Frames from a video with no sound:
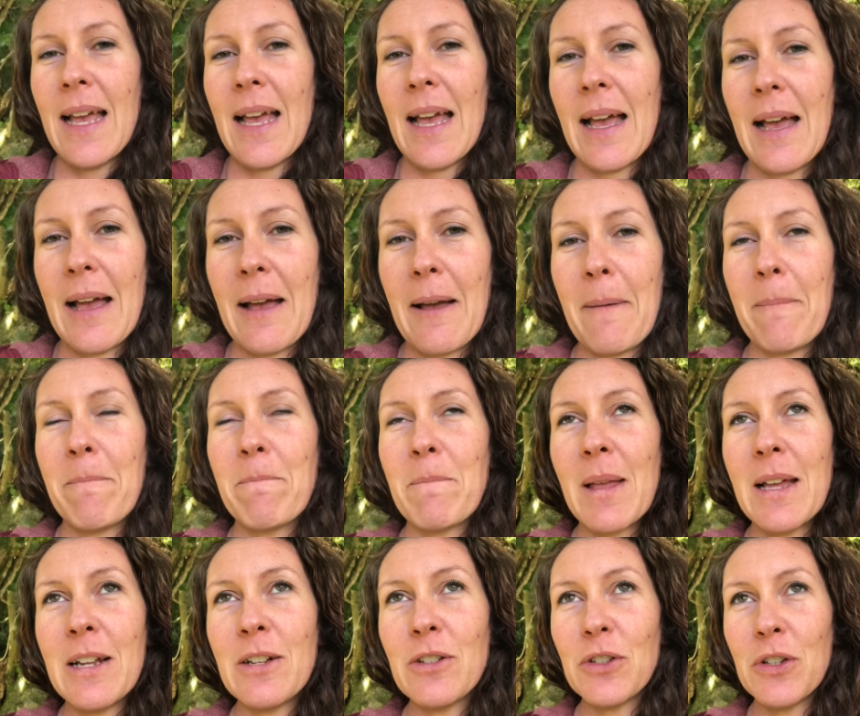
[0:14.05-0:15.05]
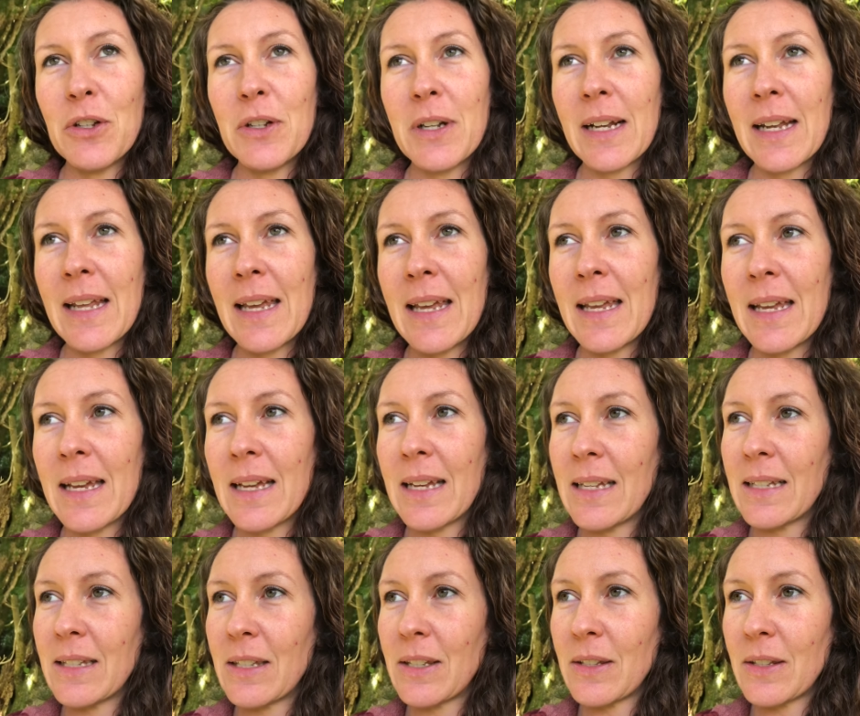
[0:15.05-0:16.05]
Internally,
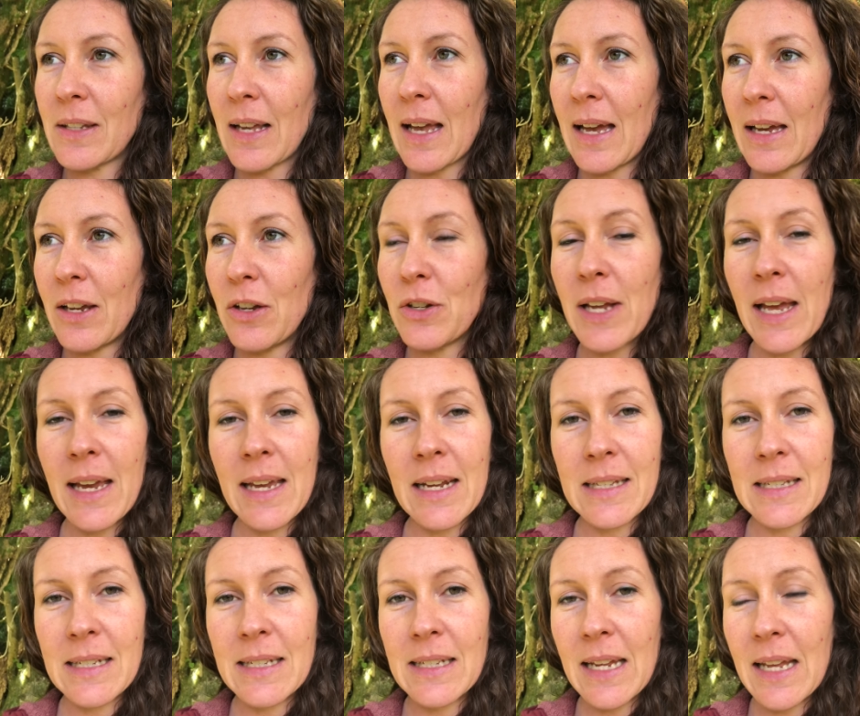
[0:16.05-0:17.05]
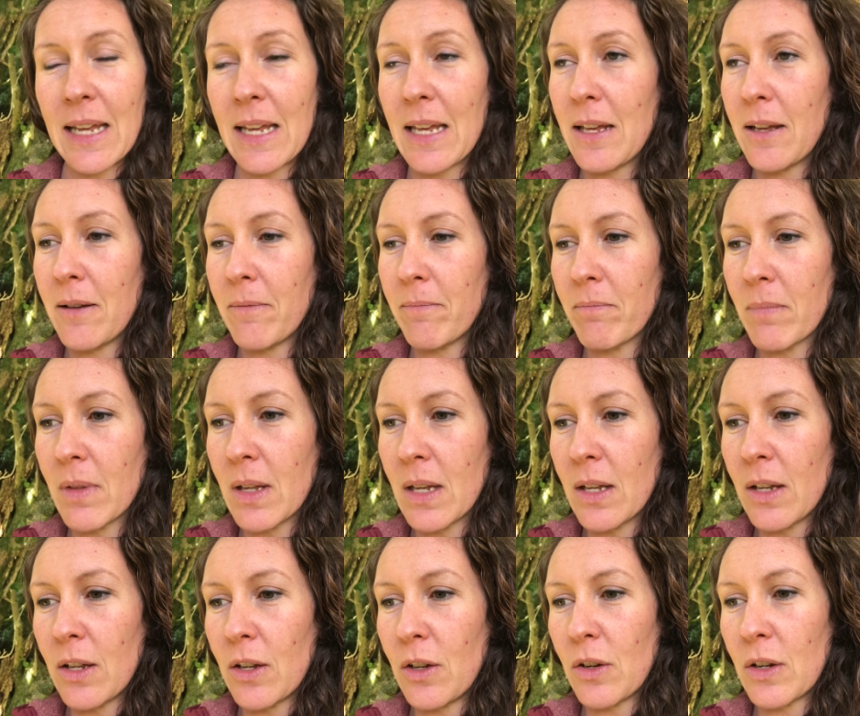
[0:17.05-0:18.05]
it's you take it as a tea,
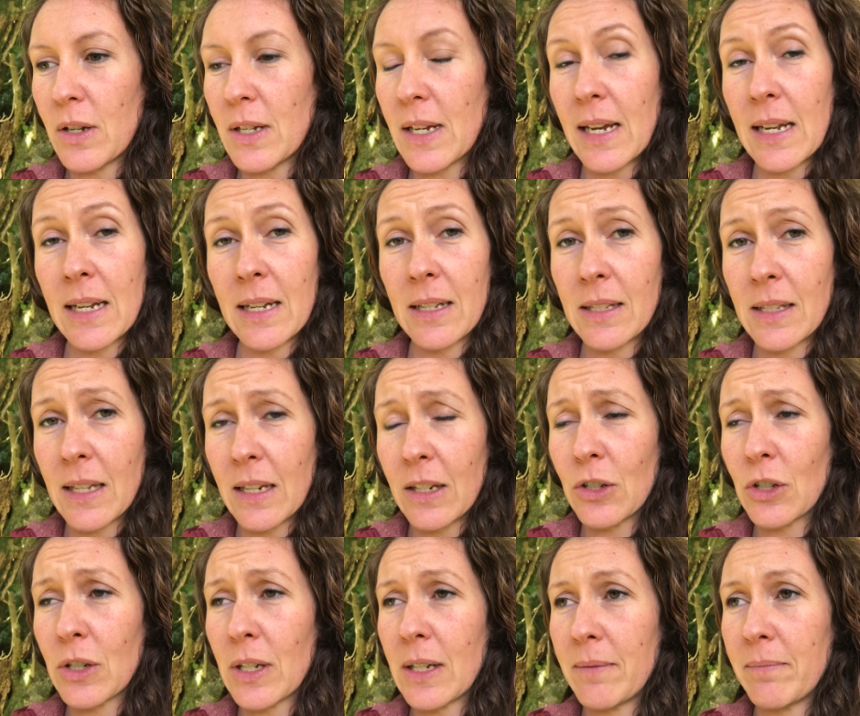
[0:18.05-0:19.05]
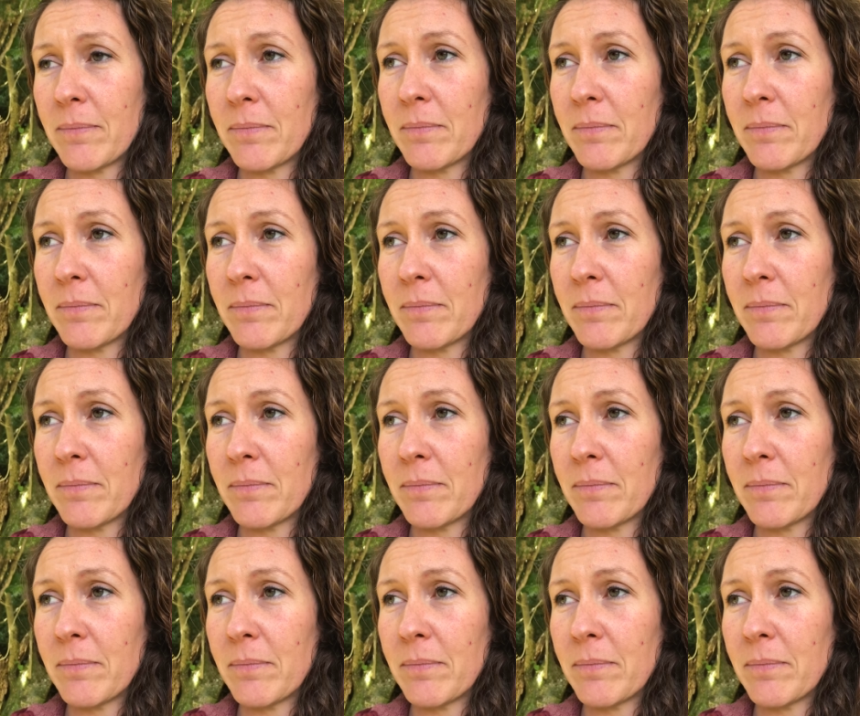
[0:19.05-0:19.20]
you can take it as tincture.